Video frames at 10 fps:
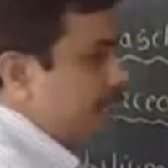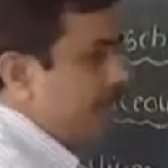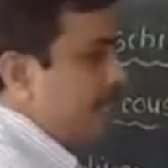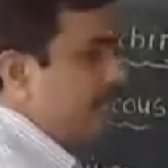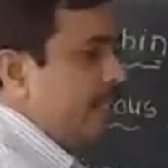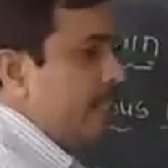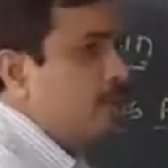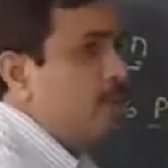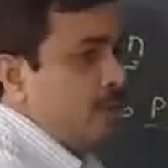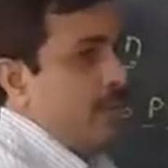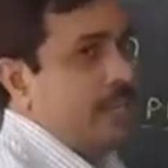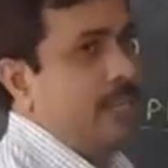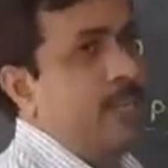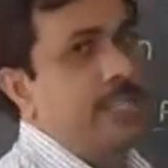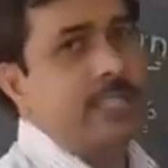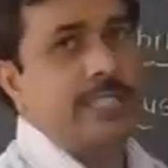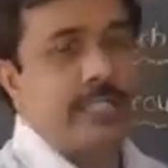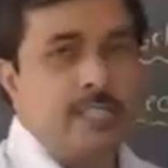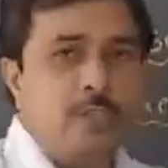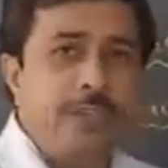there is a
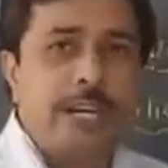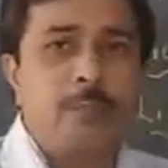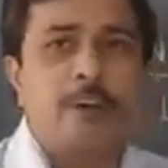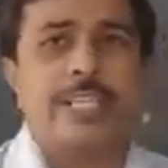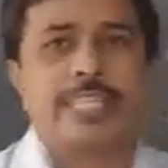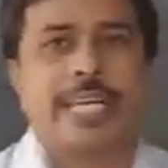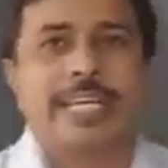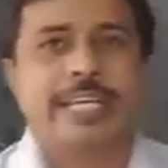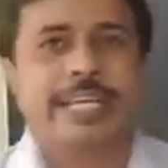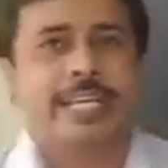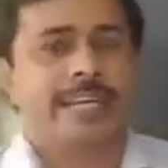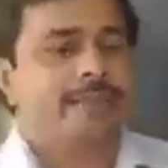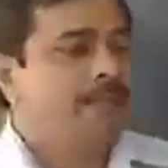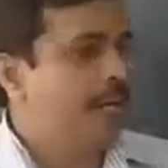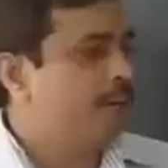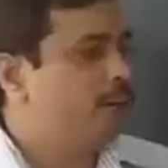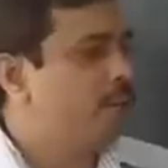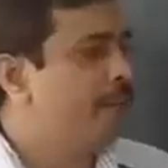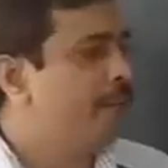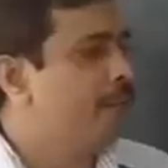new triploid secondary
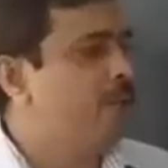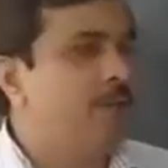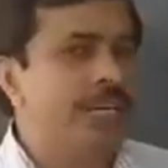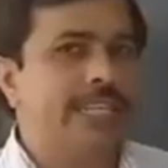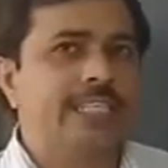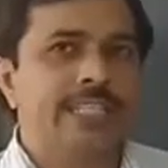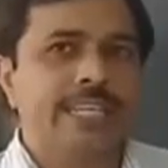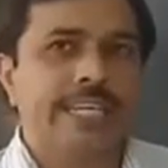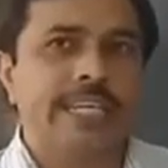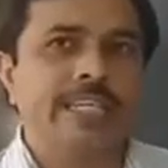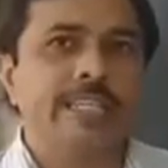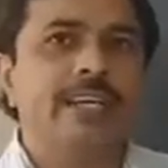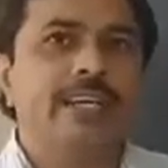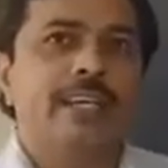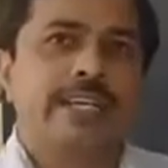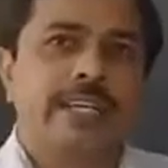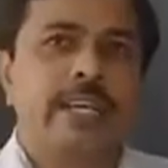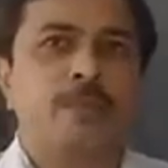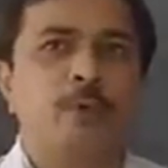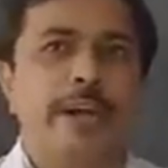endospermic nucleus, it is the
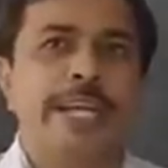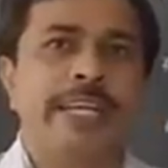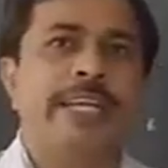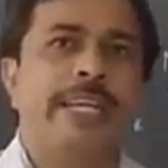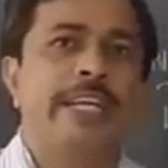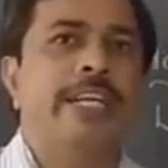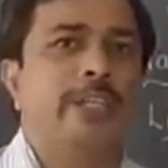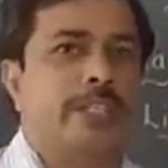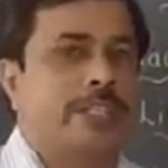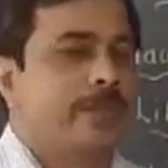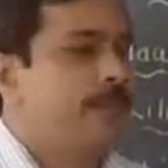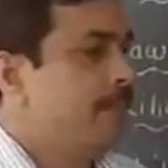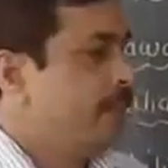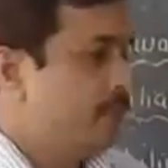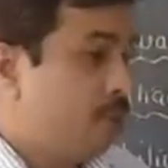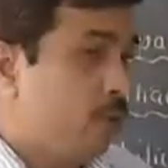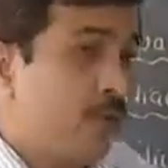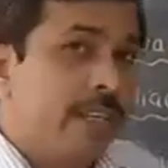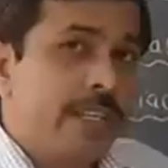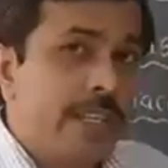triploid in conditions.
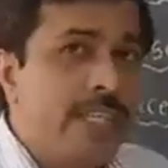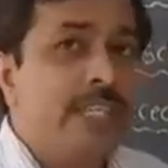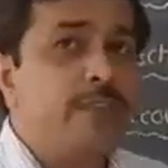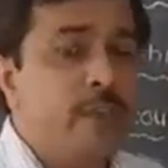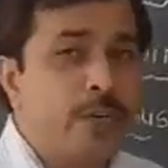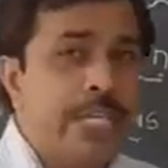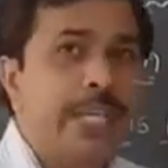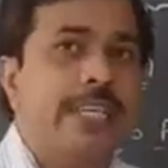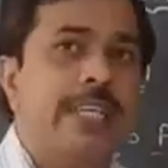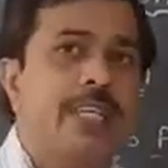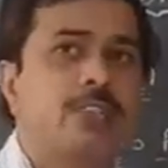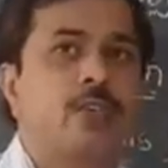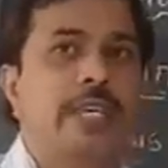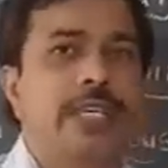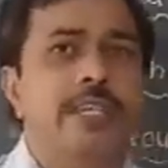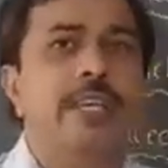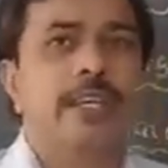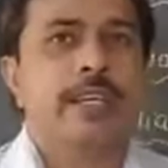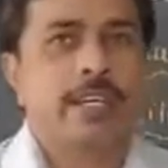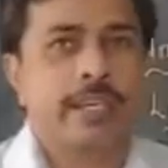So this fusion is known as the
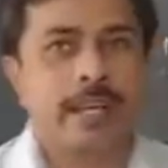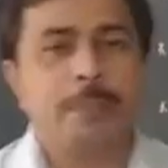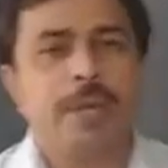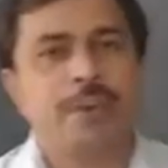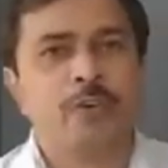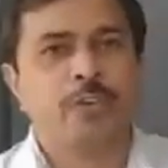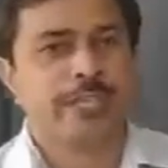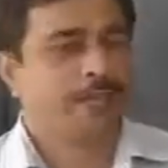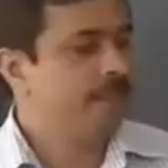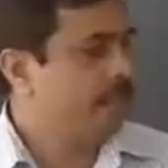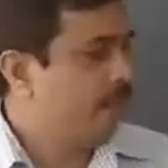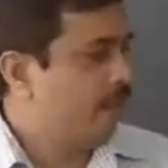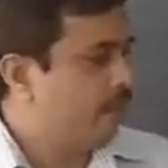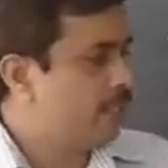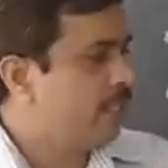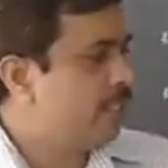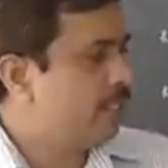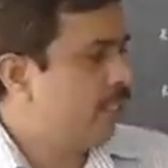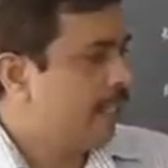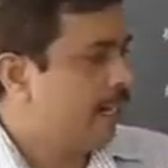triple fusion. First,
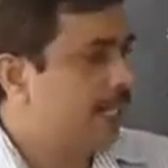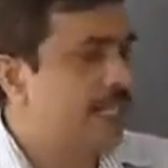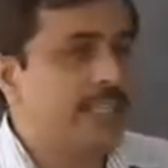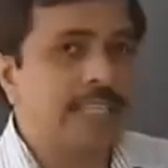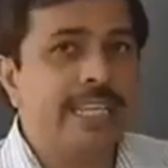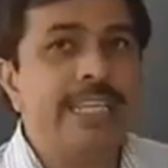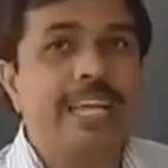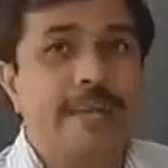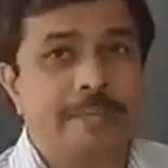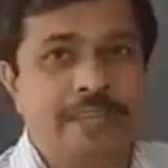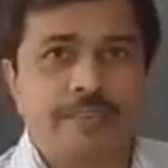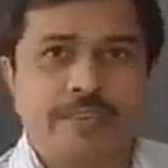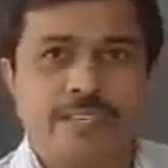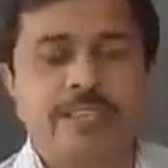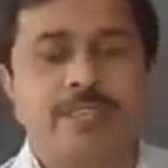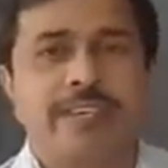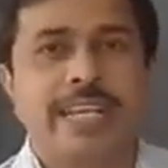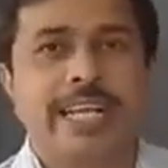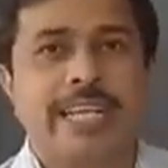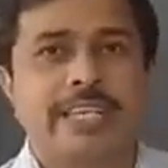that is the syngamy. First
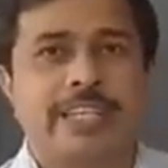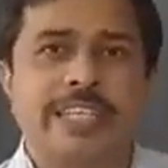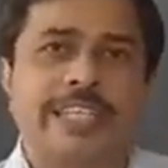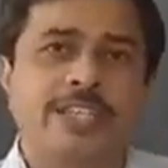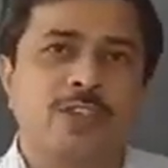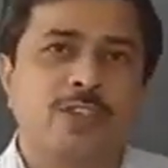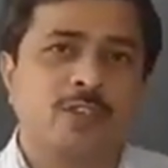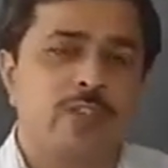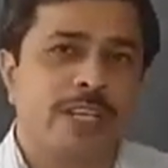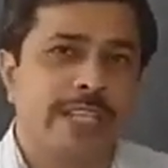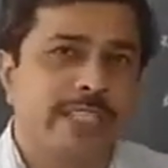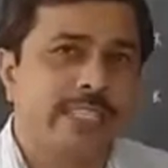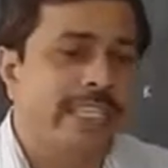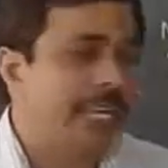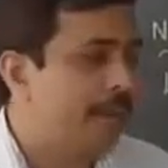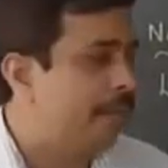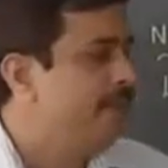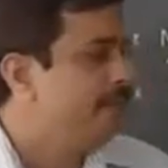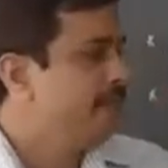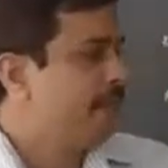fertilization, it is also known as the
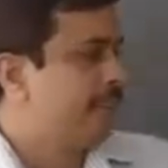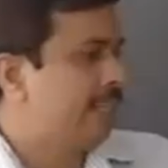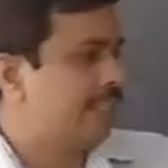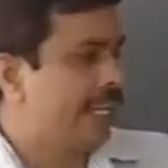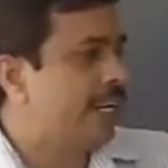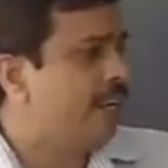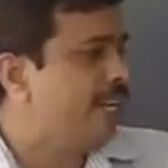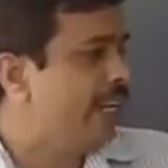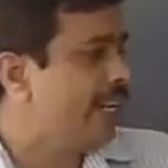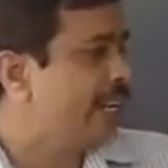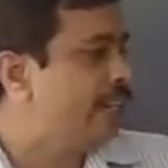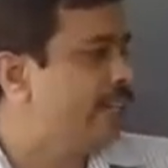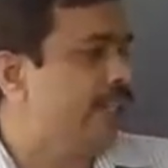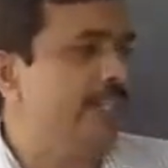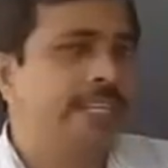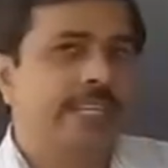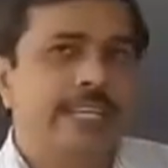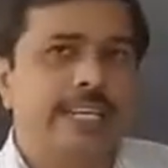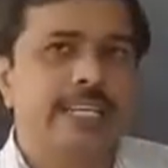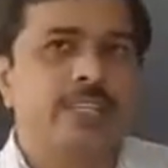syngamy, and the second fertilization,
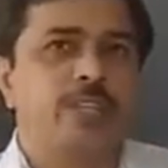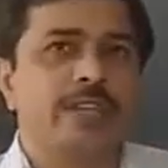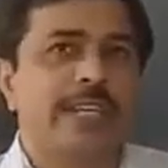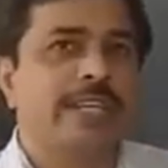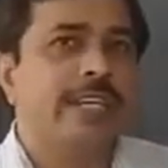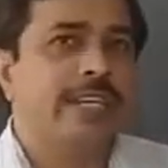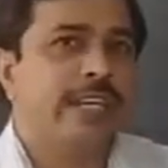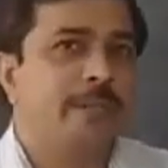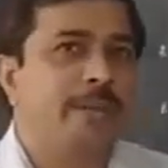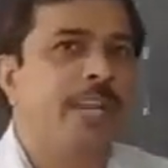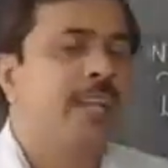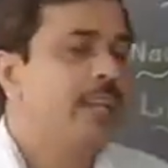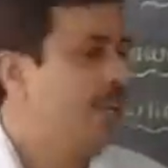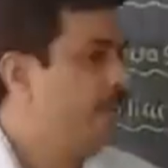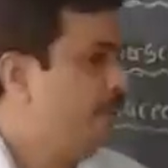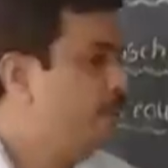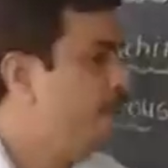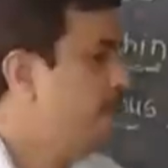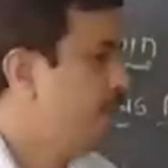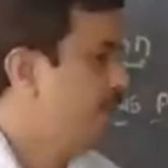it is known as the triple
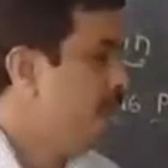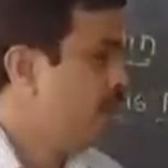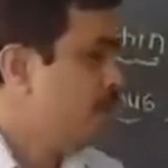fusion.